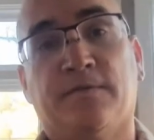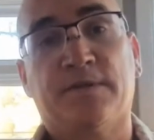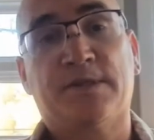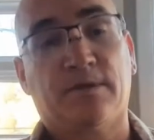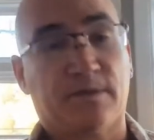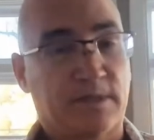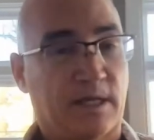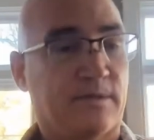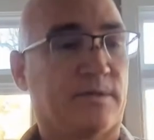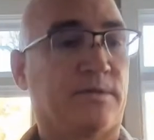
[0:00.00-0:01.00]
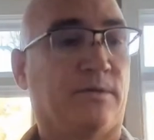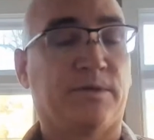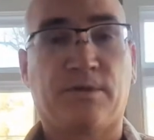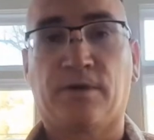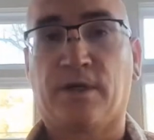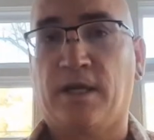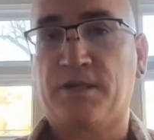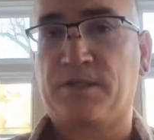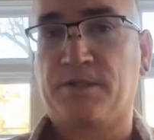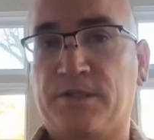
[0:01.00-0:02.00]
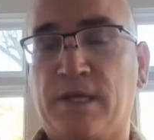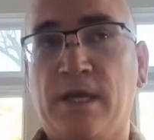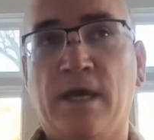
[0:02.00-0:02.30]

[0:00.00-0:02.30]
to facilitate those soul to soul connections.